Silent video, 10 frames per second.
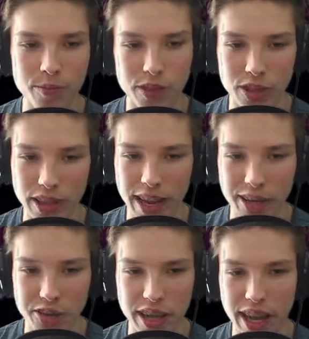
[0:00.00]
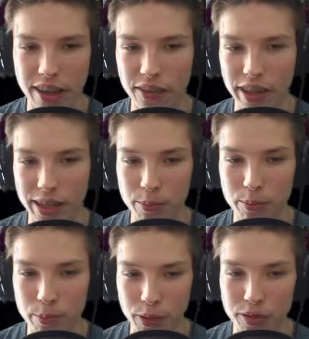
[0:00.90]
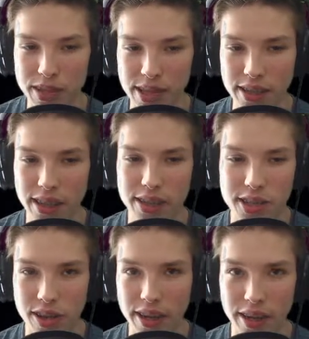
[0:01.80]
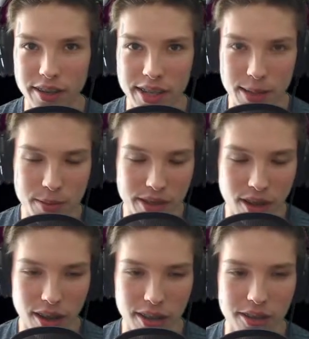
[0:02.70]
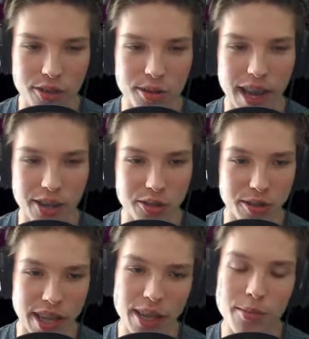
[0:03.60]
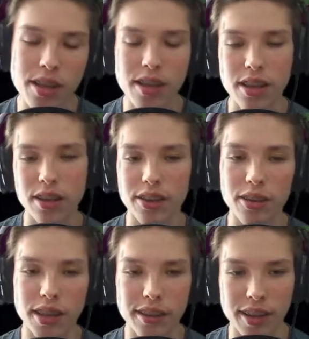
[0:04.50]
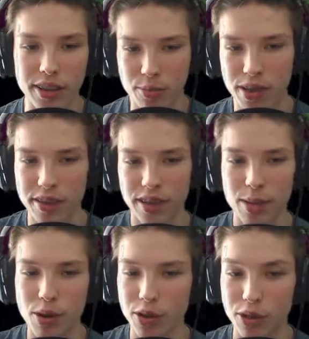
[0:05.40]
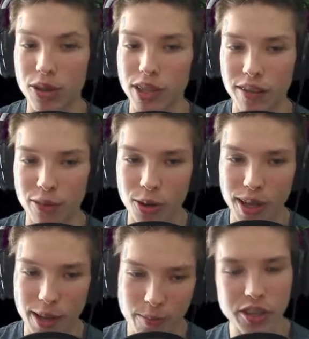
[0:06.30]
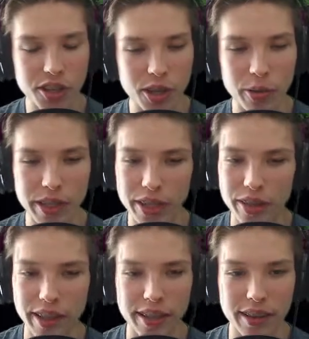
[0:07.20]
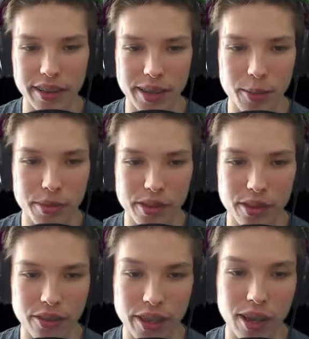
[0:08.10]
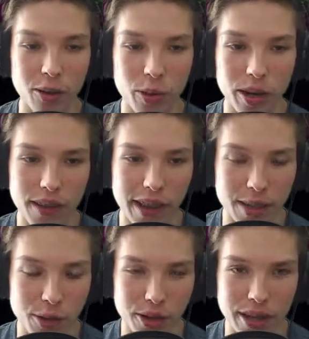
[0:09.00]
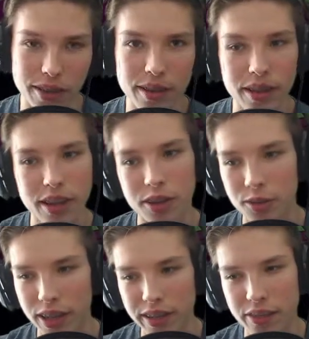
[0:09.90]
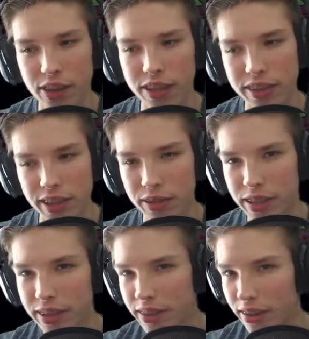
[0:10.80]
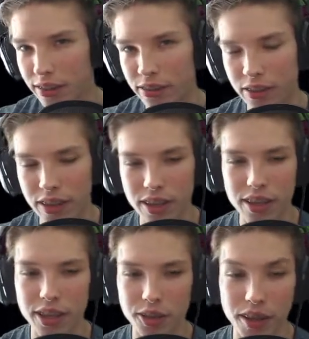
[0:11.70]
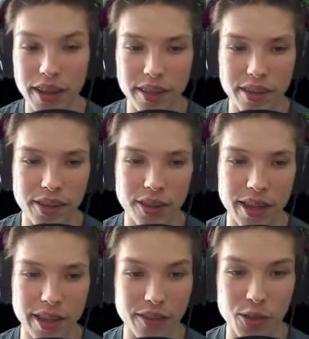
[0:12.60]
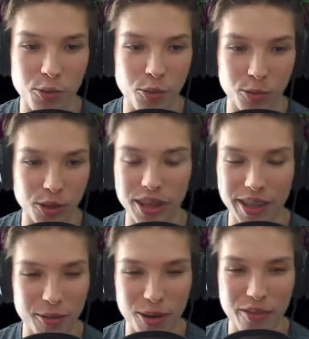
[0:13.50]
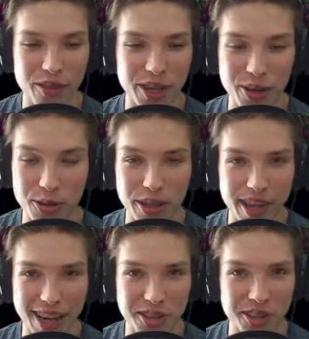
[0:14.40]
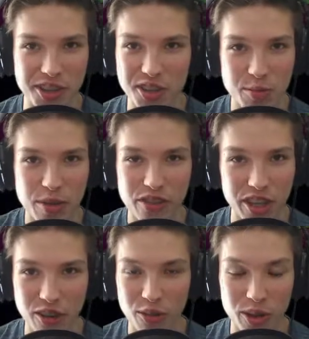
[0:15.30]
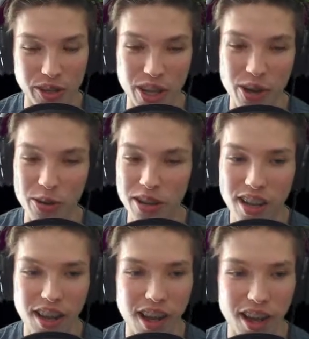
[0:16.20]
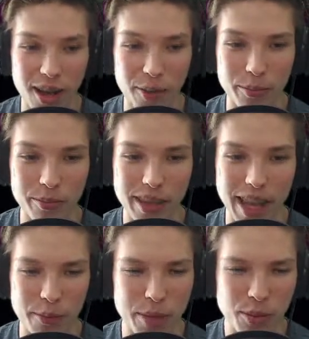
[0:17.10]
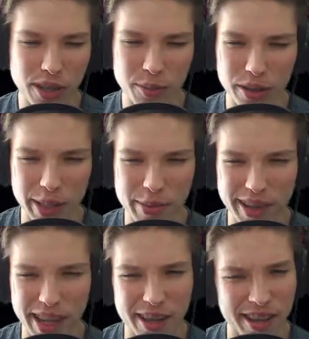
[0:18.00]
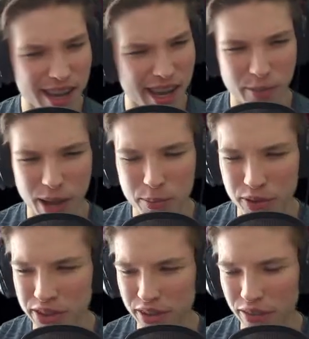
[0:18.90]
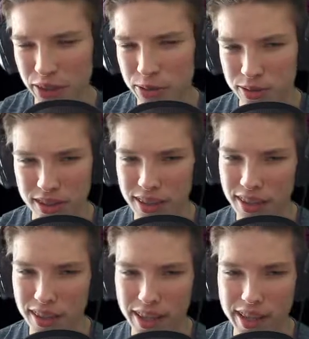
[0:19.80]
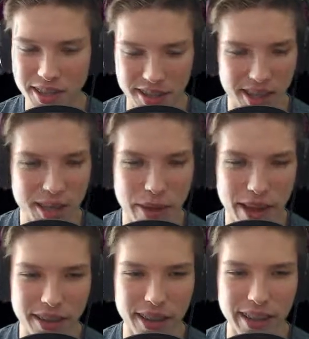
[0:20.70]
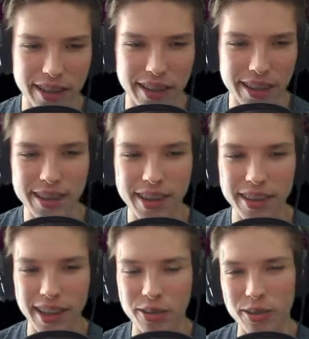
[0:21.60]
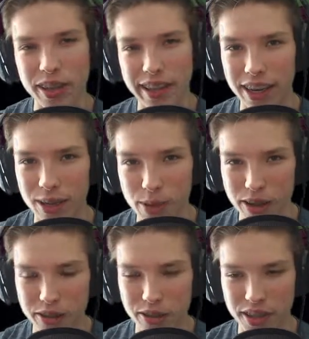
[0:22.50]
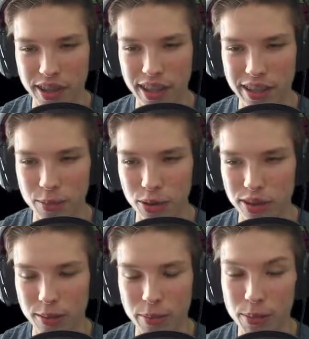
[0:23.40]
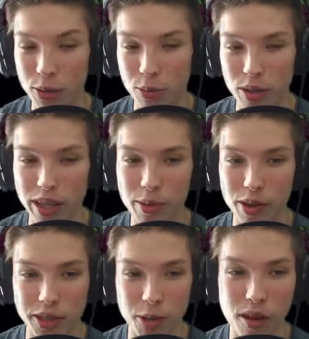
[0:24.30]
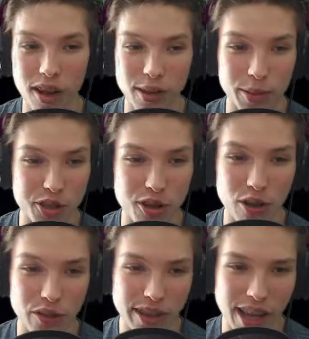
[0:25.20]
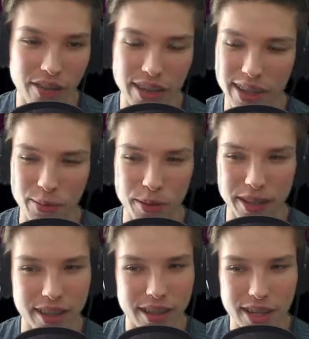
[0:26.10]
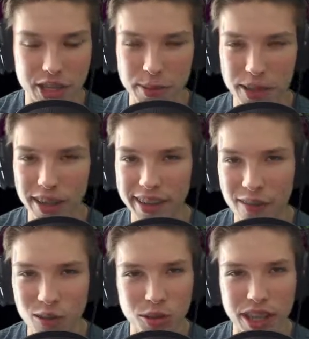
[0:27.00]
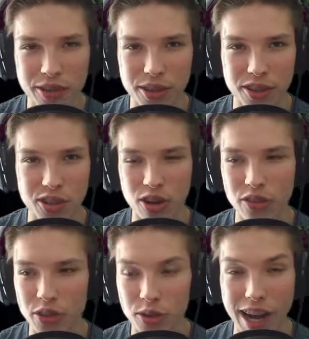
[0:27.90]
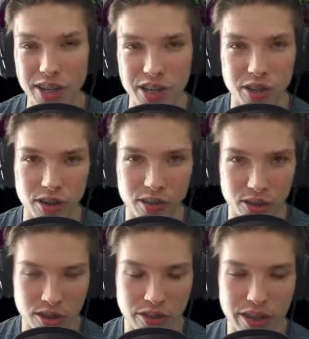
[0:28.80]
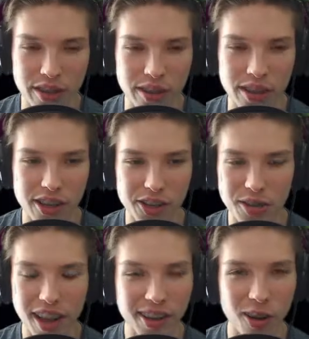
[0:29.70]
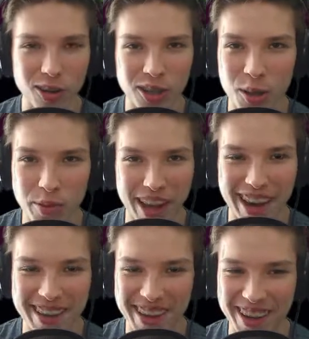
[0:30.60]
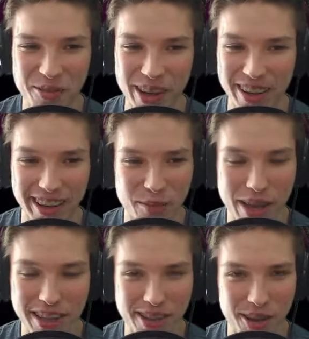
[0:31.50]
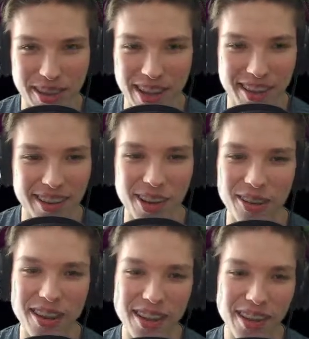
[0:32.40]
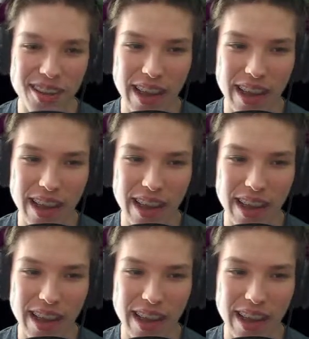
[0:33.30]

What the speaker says: you're going to actually have like built-in integrated tips onto the actual game. So let's say you miss an emote and you're looking for that, you can just go in here and get the tips to figure out where that emote is. There's like different degrees of the hint. So like if you really want a video, you can actually just stream a video of where to go. Yeah, people are complaining about that. In my personal view, it's going to depend. Like these things I don't really care about in terms of collectibles. Some people are worrying about, possibly trophies having this, but to be honest, everyone that uses trophies or actually goes for trophies, you guys all look up guides anyway. Like it makes no sense. So